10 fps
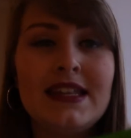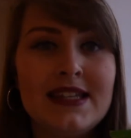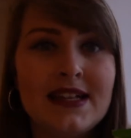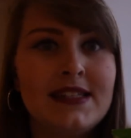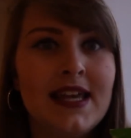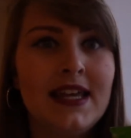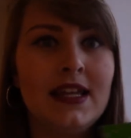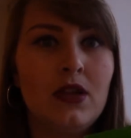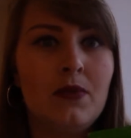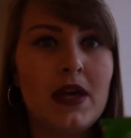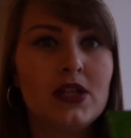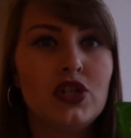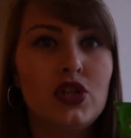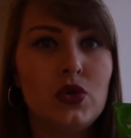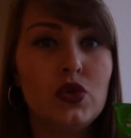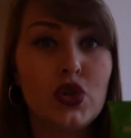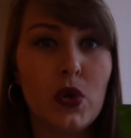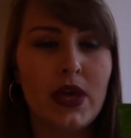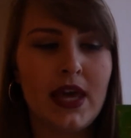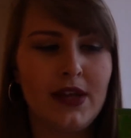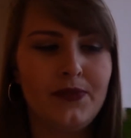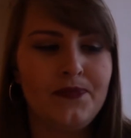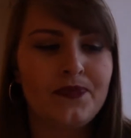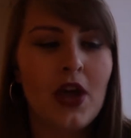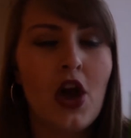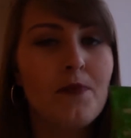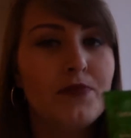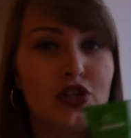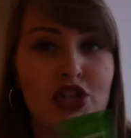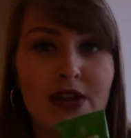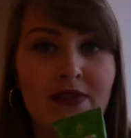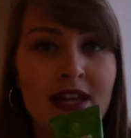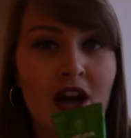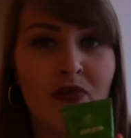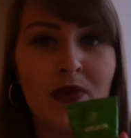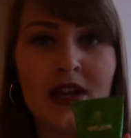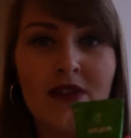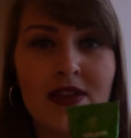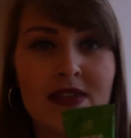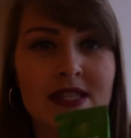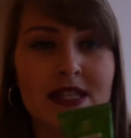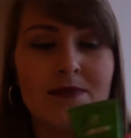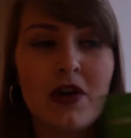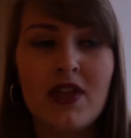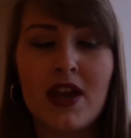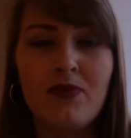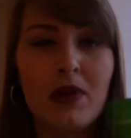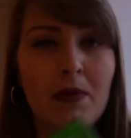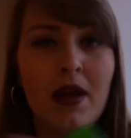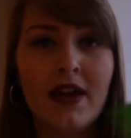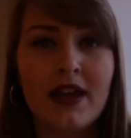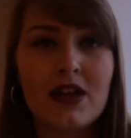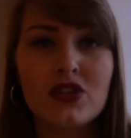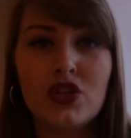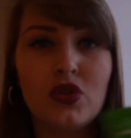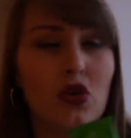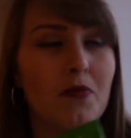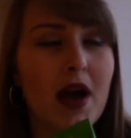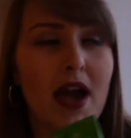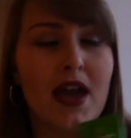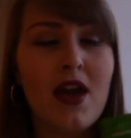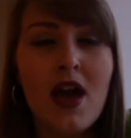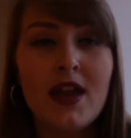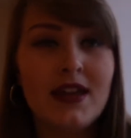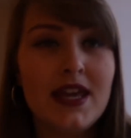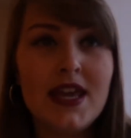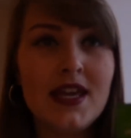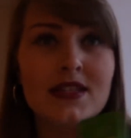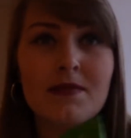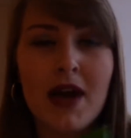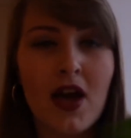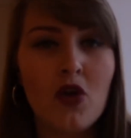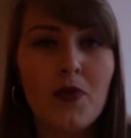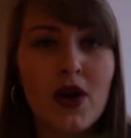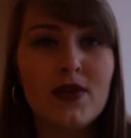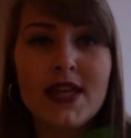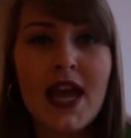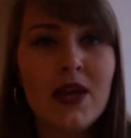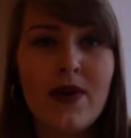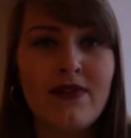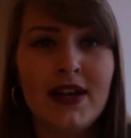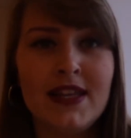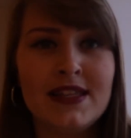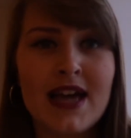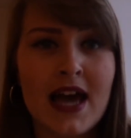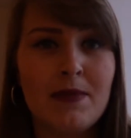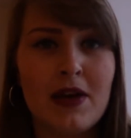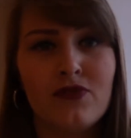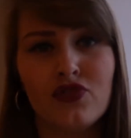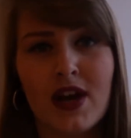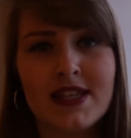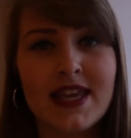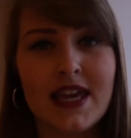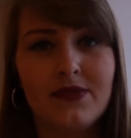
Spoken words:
does take a little bit to soak in. But generally I've been loving this month and I've been applying it to my knees, my elbows, anywhere really that's had a bit of dry skin.